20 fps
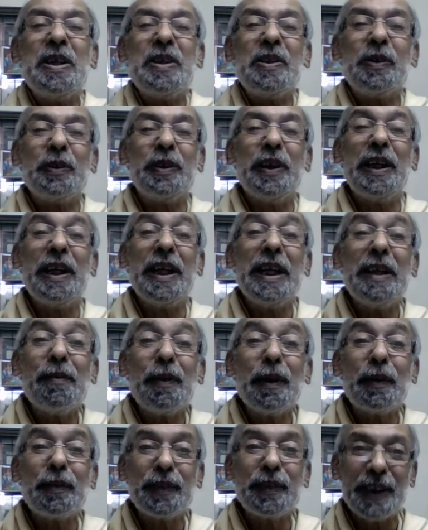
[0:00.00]
to the
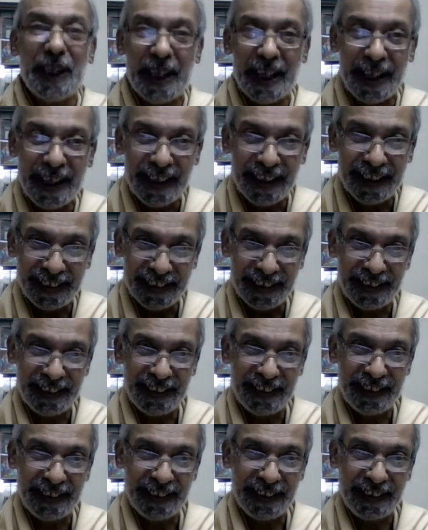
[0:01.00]
level of the heart,
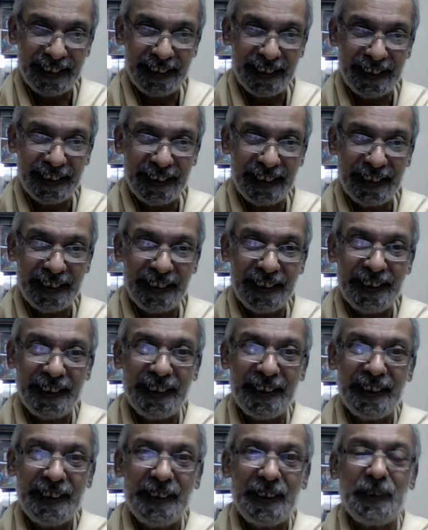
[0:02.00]

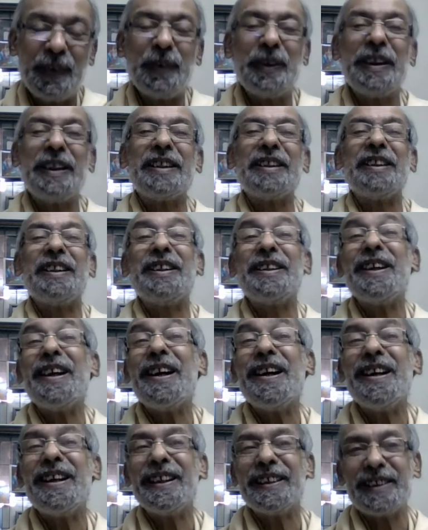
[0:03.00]
to that
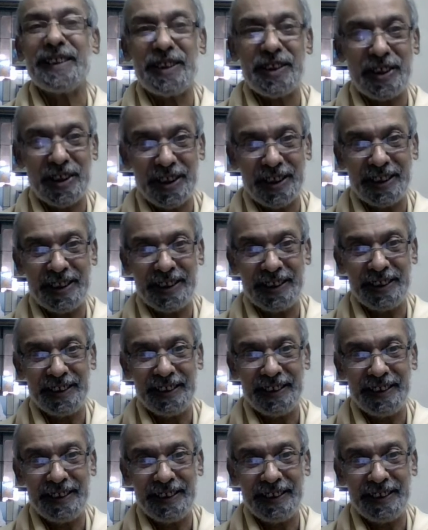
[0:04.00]
Anahata Chakra,